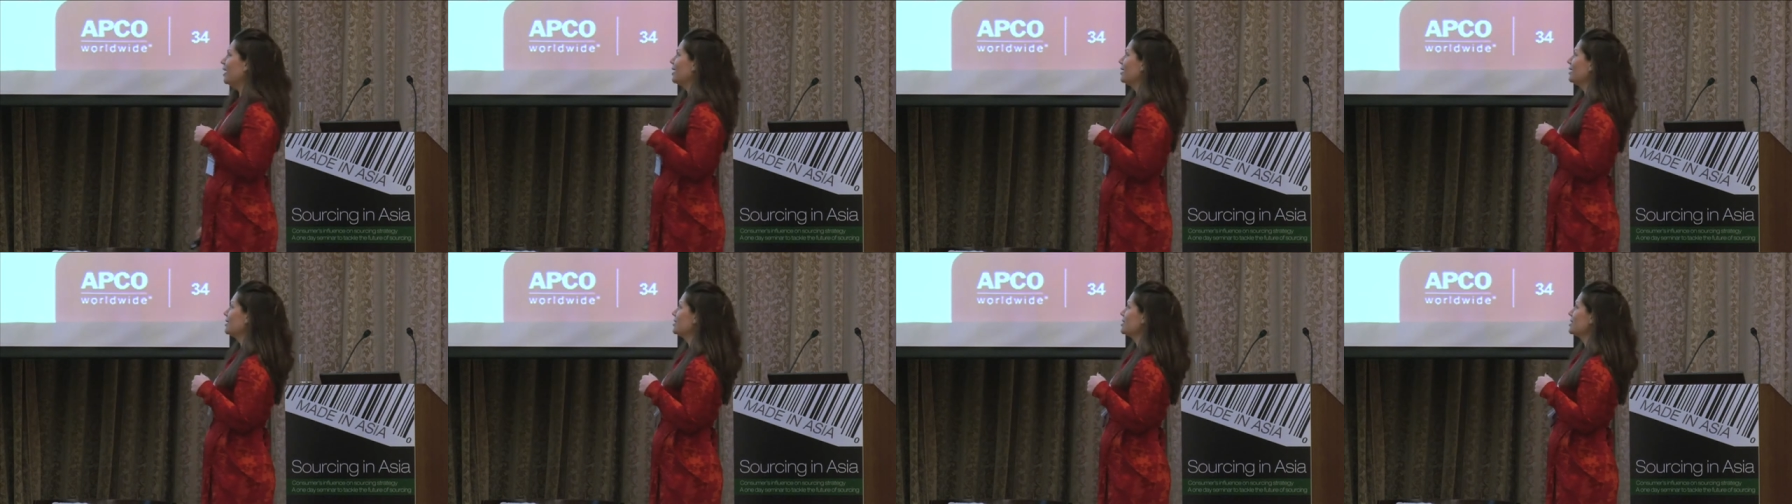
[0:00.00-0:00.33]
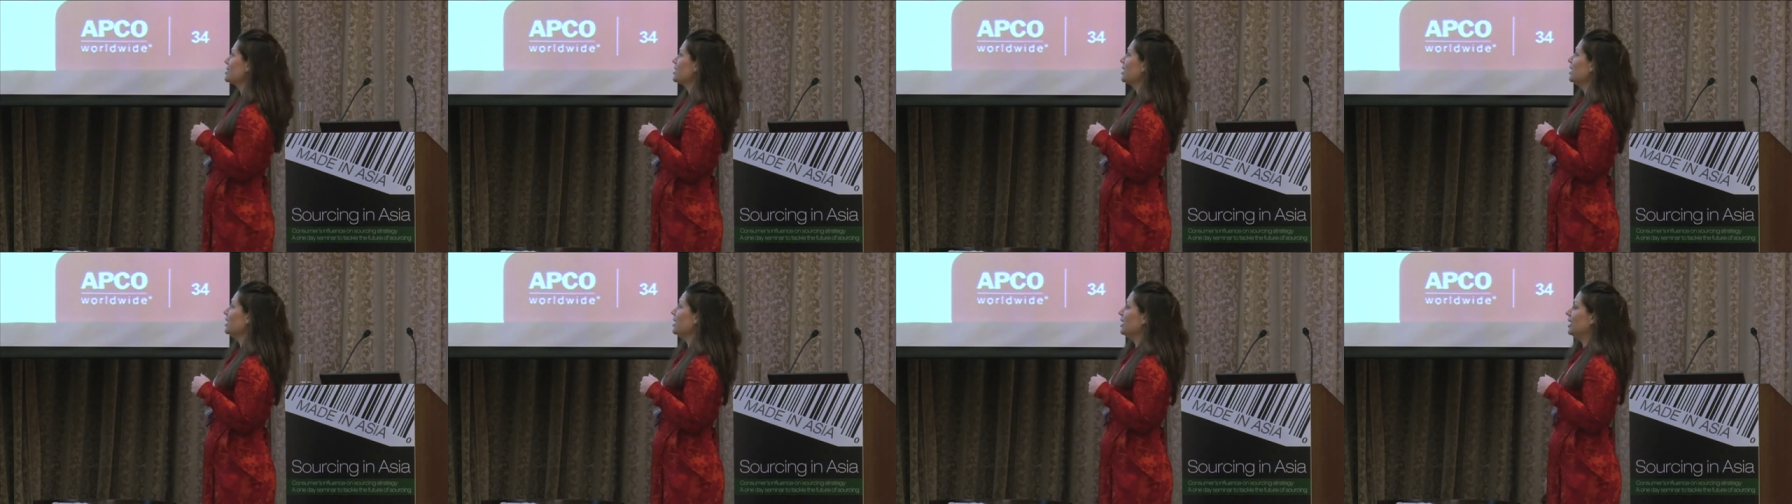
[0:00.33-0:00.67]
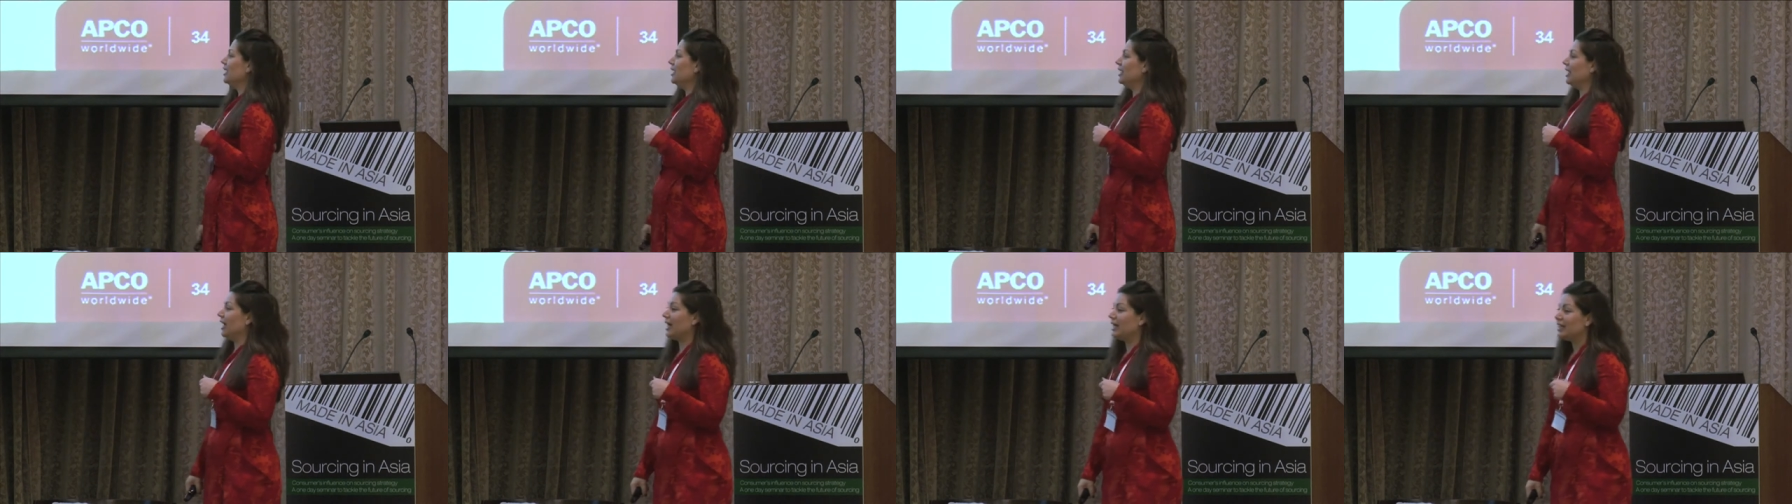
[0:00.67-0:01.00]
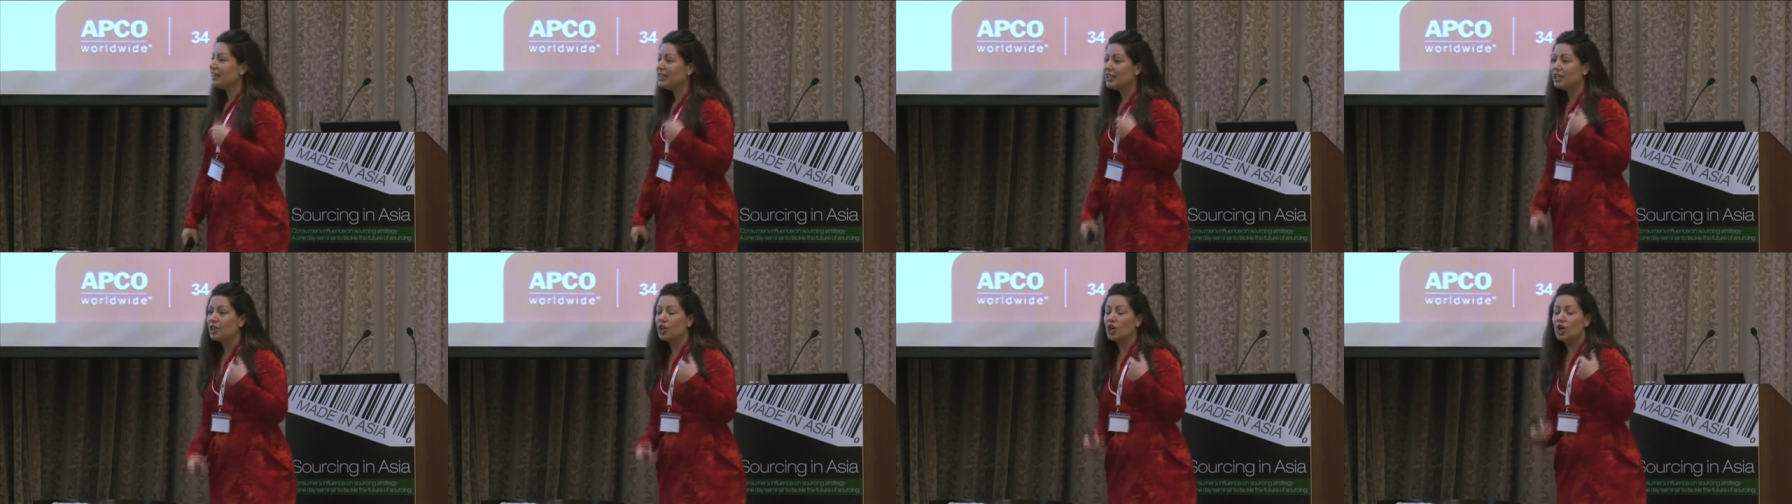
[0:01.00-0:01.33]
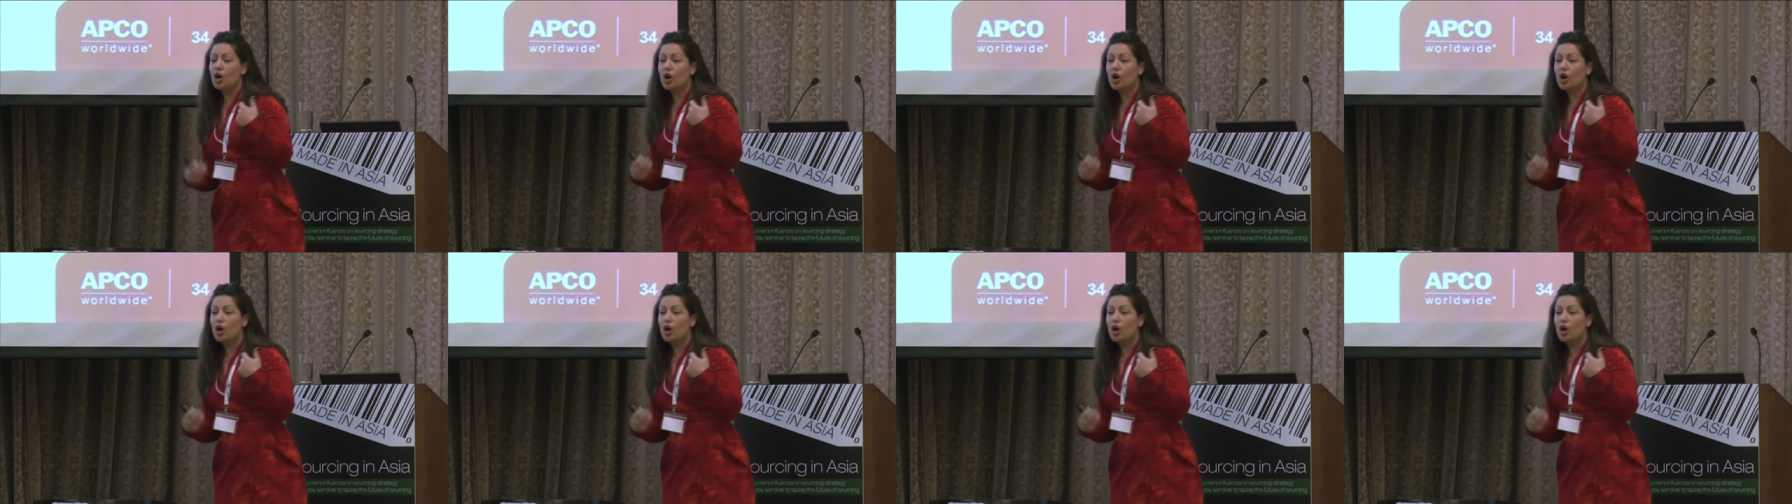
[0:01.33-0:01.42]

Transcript: And I think